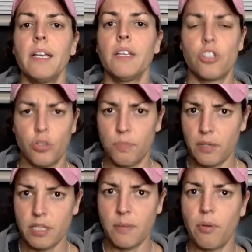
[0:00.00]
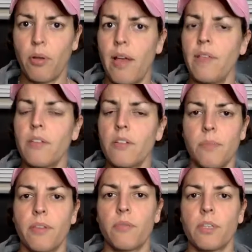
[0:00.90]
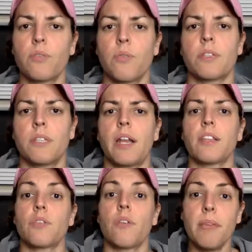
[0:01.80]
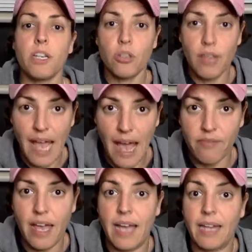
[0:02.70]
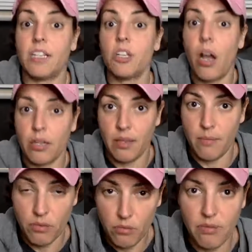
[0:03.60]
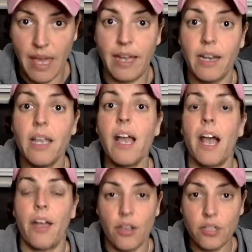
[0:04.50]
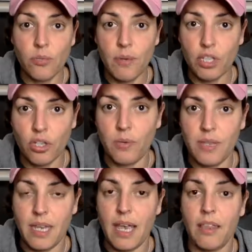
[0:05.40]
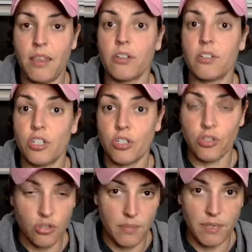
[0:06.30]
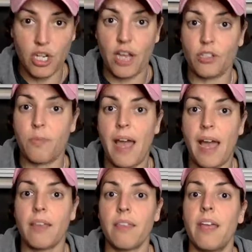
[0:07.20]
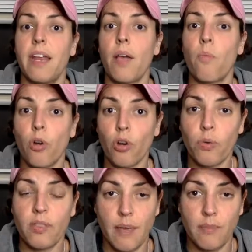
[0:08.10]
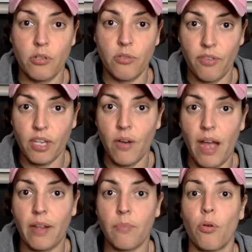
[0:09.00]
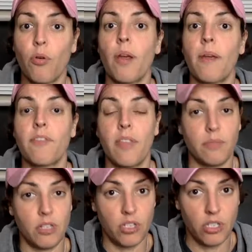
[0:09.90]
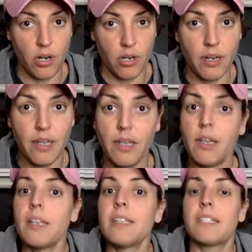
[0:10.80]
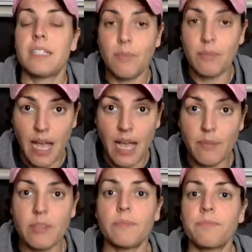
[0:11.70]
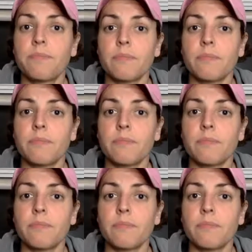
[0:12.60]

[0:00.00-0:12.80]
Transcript: super simple. And then there's some other resources on it. So I make sure they have that and I talk them through that. I also make sure when they get their digital streaming challenge pack that I work with them to figure out a program for them to start. Sometimes